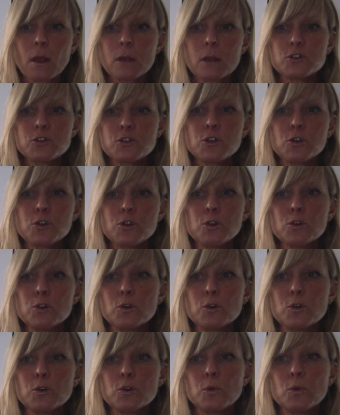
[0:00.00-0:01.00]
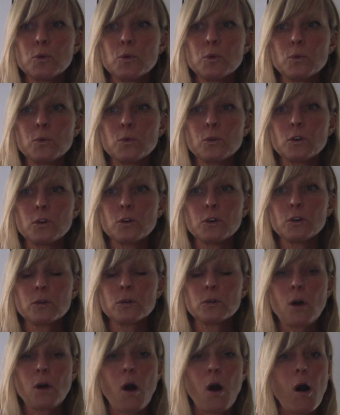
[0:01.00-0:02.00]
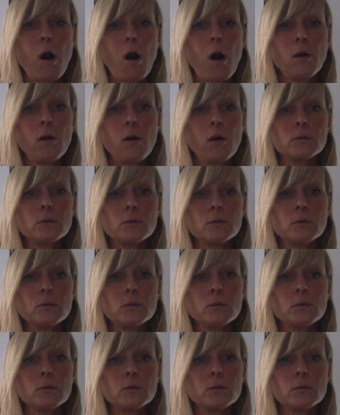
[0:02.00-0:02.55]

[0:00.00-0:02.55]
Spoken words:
to call,